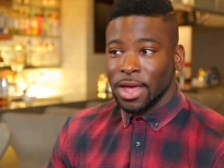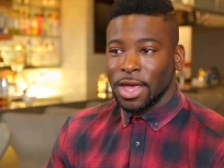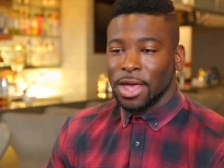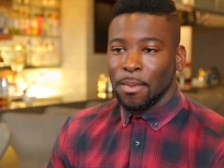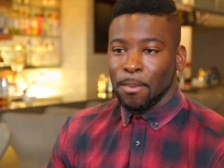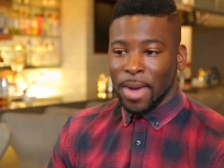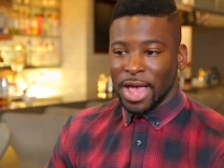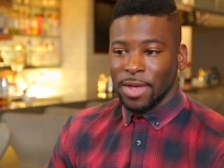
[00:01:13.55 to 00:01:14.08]

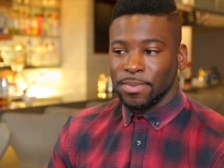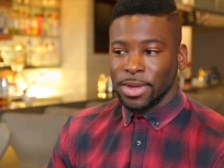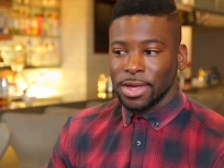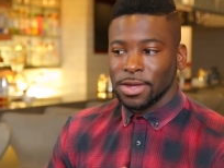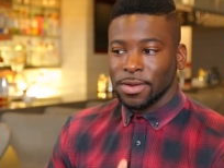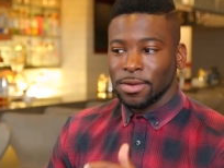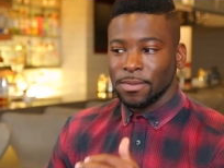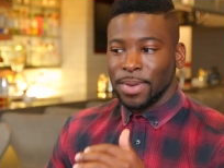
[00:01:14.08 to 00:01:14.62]
it might be
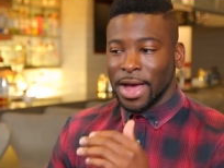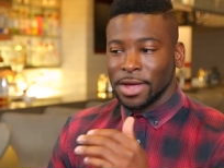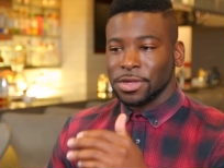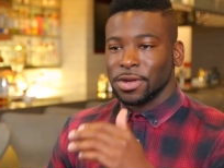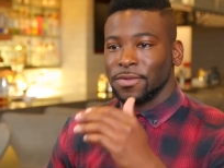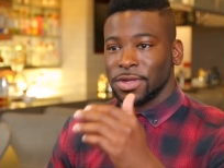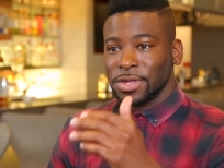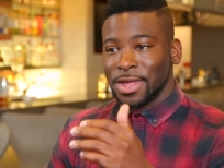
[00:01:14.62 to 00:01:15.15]
a
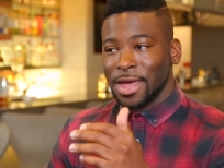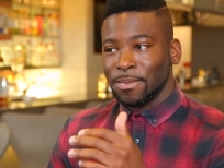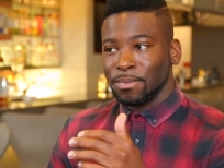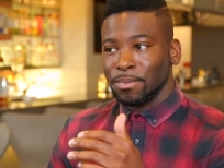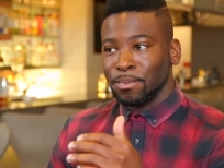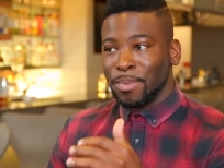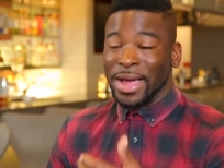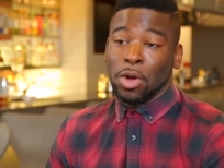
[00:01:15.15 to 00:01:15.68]
positive step
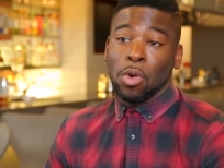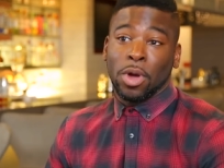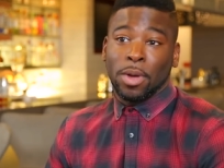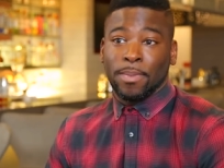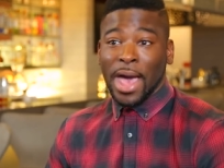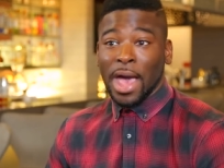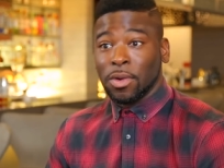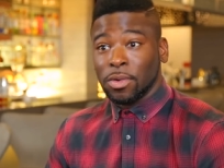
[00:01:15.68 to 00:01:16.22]
by going
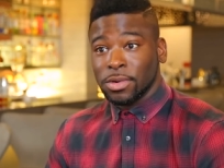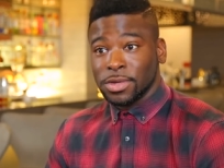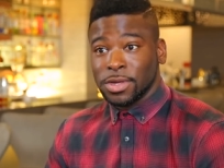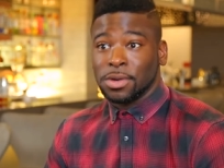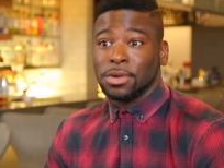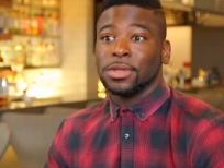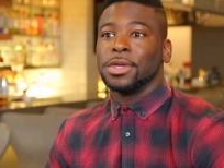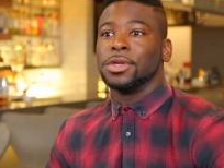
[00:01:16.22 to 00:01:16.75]
backwards
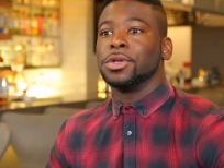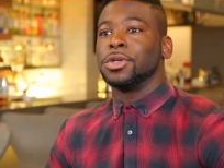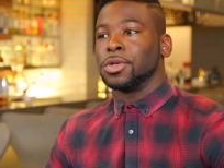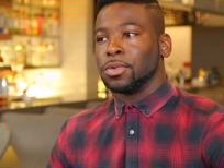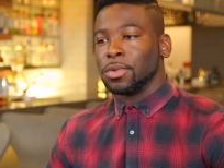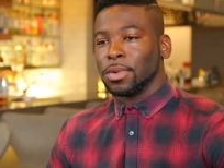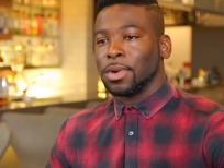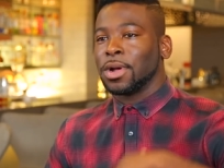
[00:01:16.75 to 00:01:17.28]
that'll lead you
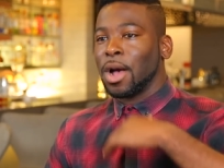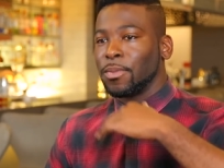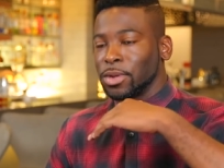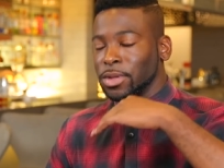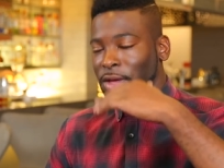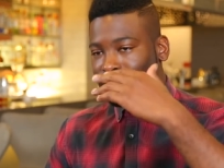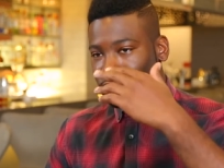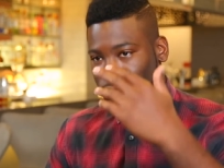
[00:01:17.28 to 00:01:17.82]
to a couple
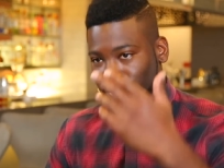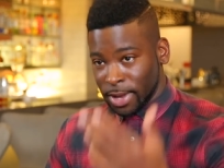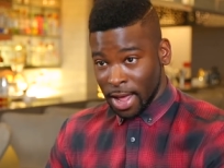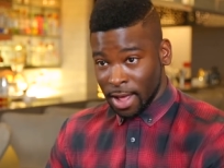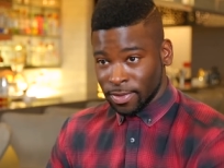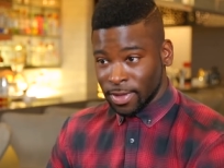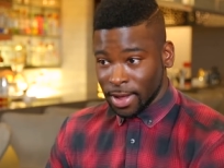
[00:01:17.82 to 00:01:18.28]
levels beyond